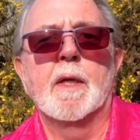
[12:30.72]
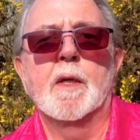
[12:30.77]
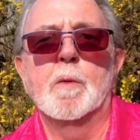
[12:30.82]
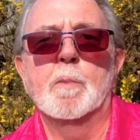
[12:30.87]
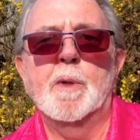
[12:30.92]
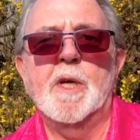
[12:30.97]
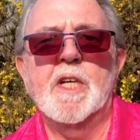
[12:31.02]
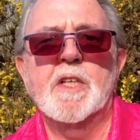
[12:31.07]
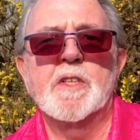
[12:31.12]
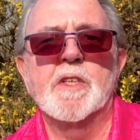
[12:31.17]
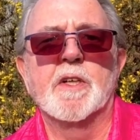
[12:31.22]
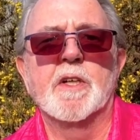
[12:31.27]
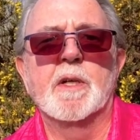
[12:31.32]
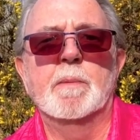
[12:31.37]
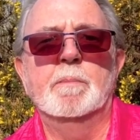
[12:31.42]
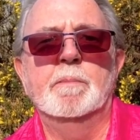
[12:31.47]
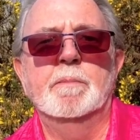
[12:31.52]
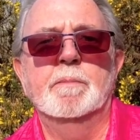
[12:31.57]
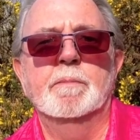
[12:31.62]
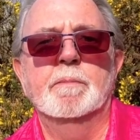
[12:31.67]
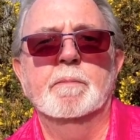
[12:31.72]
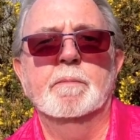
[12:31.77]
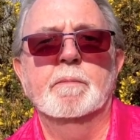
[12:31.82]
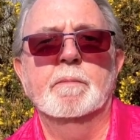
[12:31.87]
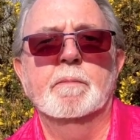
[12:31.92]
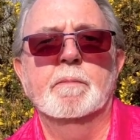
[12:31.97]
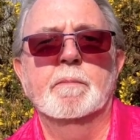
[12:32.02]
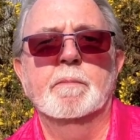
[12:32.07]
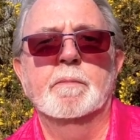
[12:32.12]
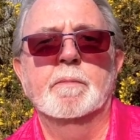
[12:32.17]
In the meantime,
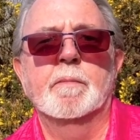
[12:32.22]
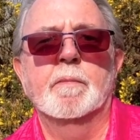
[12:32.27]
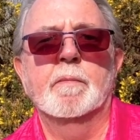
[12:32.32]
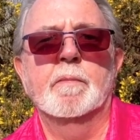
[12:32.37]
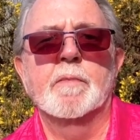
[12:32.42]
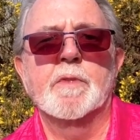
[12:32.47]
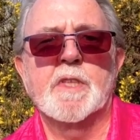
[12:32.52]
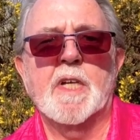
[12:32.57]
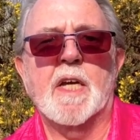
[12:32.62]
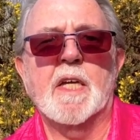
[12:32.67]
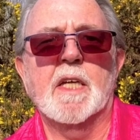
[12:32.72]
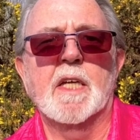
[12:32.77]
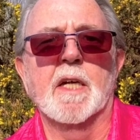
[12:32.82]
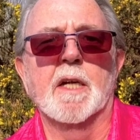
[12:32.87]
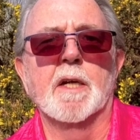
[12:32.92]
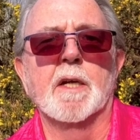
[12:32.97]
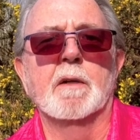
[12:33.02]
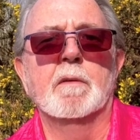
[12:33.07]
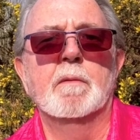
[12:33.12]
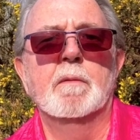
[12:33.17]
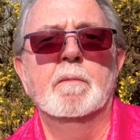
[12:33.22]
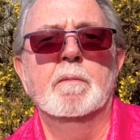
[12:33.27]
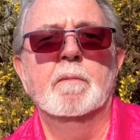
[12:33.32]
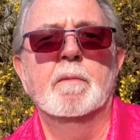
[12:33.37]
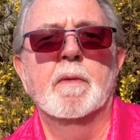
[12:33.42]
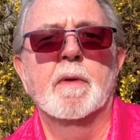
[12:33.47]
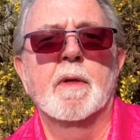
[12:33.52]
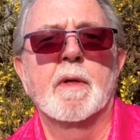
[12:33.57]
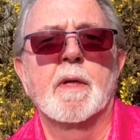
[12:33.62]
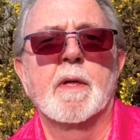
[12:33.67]
take care,
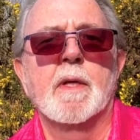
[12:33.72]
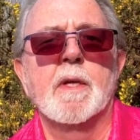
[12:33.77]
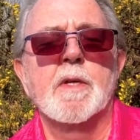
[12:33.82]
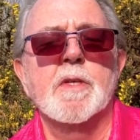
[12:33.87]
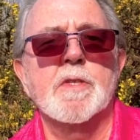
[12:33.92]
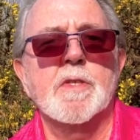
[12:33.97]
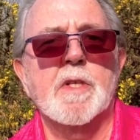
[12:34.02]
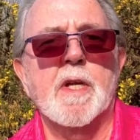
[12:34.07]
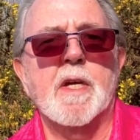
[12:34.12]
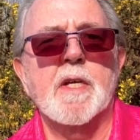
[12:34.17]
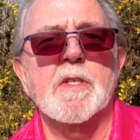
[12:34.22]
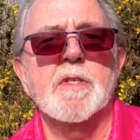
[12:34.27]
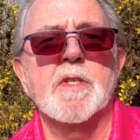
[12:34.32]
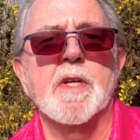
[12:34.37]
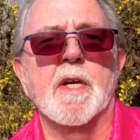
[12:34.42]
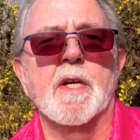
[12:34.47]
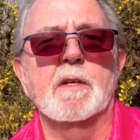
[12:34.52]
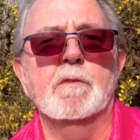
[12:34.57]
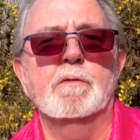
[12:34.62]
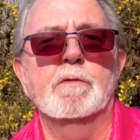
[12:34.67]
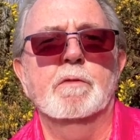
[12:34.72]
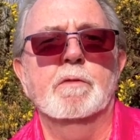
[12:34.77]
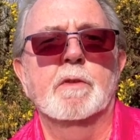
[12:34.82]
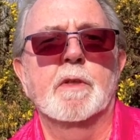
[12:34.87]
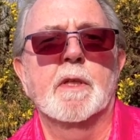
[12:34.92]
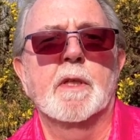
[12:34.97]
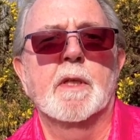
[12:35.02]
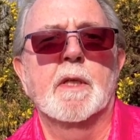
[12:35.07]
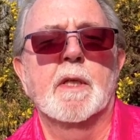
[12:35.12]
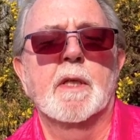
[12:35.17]
stay safe.
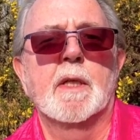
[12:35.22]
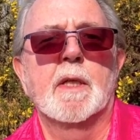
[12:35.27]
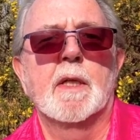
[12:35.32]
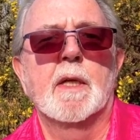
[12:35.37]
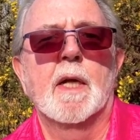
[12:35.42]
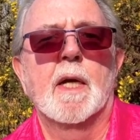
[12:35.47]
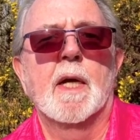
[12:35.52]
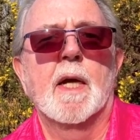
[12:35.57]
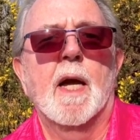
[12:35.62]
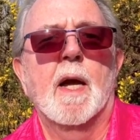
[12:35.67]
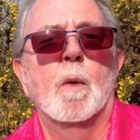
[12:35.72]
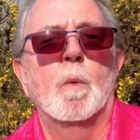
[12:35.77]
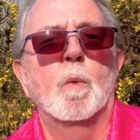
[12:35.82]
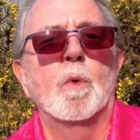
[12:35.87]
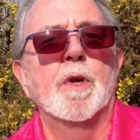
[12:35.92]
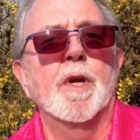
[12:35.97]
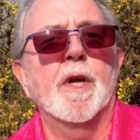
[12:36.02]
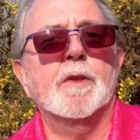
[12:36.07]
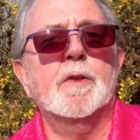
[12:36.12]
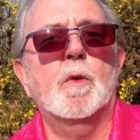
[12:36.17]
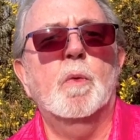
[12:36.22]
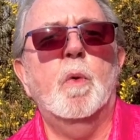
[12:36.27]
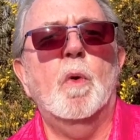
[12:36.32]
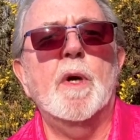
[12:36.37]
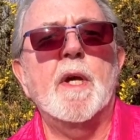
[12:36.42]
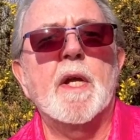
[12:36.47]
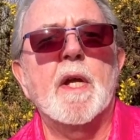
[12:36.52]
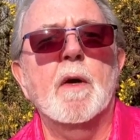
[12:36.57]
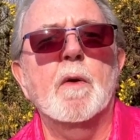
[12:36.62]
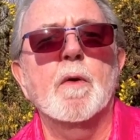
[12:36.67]
We're not
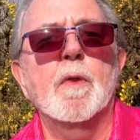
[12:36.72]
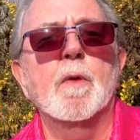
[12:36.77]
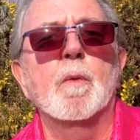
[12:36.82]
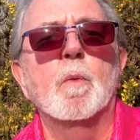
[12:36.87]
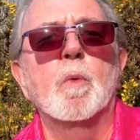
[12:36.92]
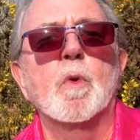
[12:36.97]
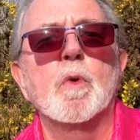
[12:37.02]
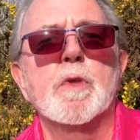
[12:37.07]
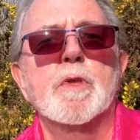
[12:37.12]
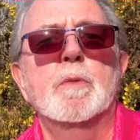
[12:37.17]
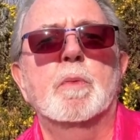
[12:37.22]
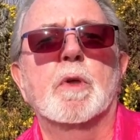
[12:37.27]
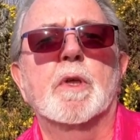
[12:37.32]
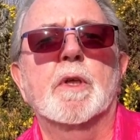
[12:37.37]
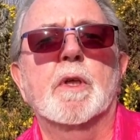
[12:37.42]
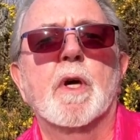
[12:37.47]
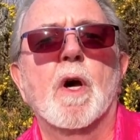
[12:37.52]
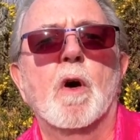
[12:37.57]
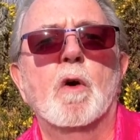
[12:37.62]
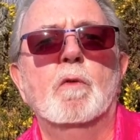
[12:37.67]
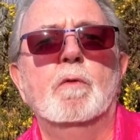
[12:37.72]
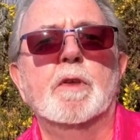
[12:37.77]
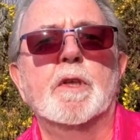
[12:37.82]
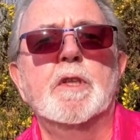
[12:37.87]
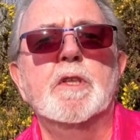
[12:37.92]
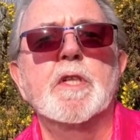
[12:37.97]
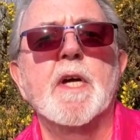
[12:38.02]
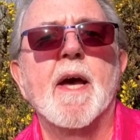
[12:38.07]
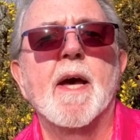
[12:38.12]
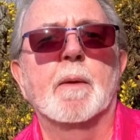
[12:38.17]
quite out of the woods with
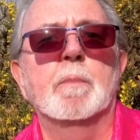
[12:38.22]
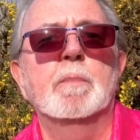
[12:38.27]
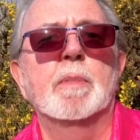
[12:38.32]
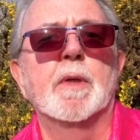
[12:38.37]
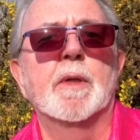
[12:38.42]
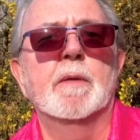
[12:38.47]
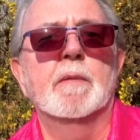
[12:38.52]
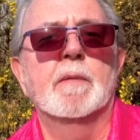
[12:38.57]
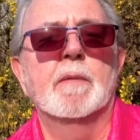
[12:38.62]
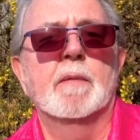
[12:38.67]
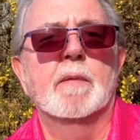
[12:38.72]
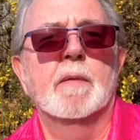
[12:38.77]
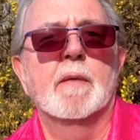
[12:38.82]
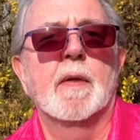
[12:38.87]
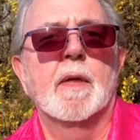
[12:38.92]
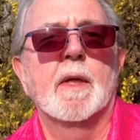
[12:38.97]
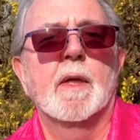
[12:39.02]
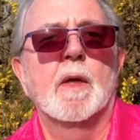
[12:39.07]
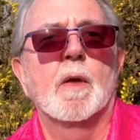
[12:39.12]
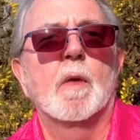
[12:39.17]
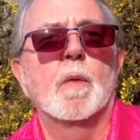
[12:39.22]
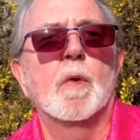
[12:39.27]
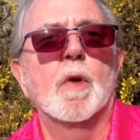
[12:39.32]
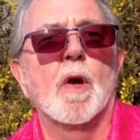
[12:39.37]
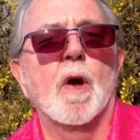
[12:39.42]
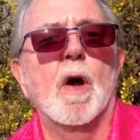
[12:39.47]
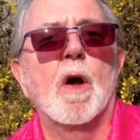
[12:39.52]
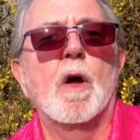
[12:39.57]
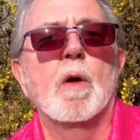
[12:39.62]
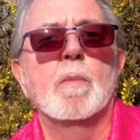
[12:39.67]
COVID yet, but
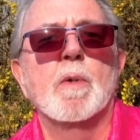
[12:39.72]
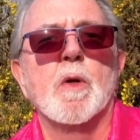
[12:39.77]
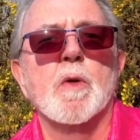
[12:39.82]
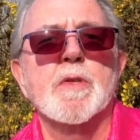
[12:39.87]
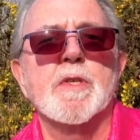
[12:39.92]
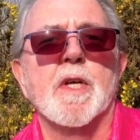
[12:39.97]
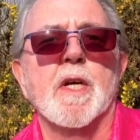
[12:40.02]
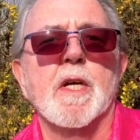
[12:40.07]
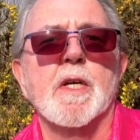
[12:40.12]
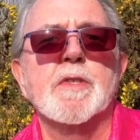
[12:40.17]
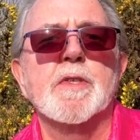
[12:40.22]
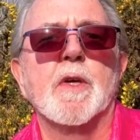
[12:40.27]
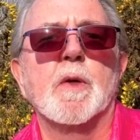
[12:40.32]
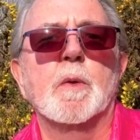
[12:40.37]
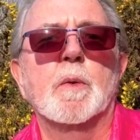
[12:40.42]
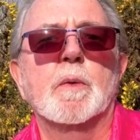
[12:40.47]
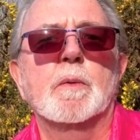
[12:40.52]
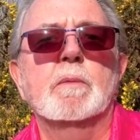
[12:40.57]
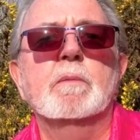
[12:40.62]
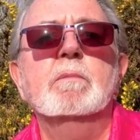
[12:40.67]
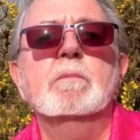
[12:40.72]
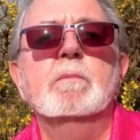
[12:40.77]
we're almost there, so